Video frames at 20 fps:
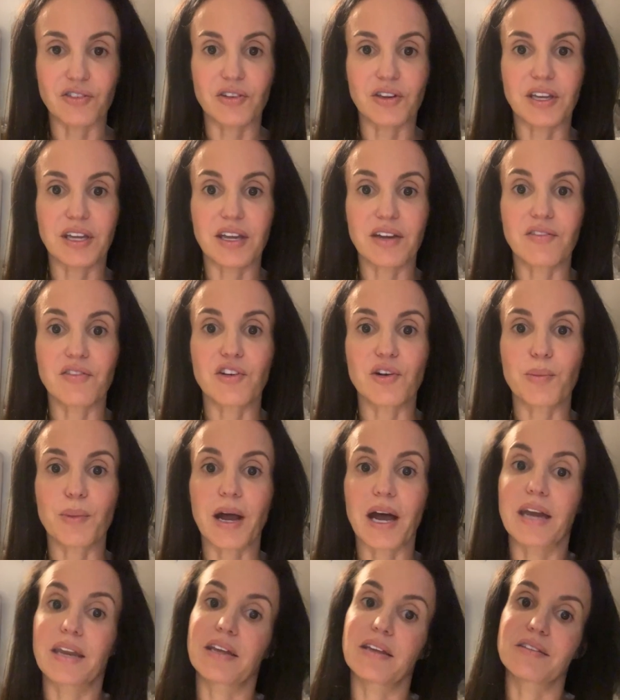to give your
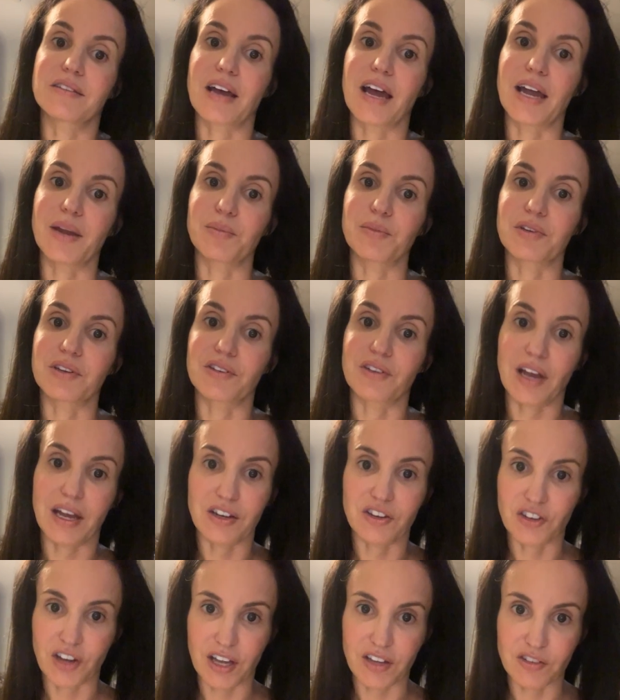body time to
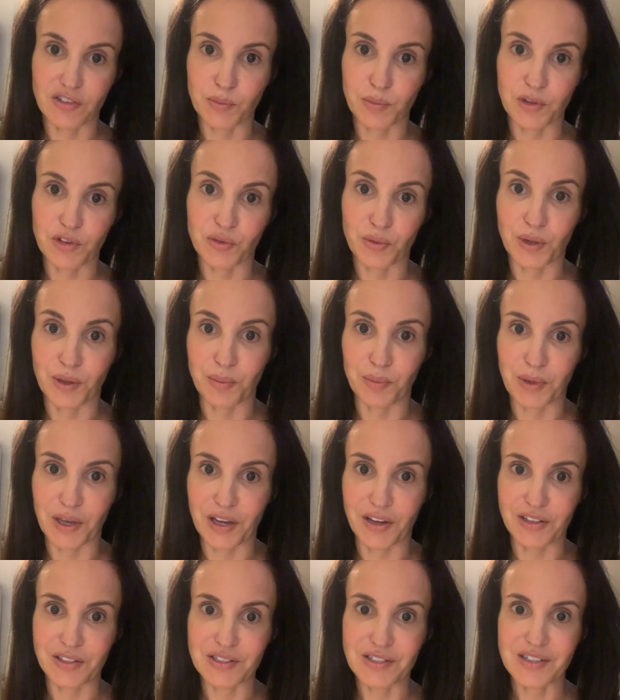digest between
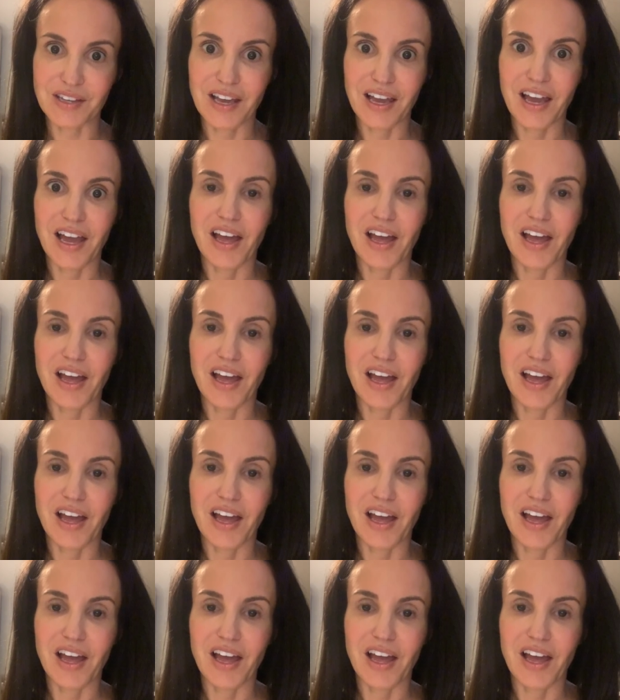meals.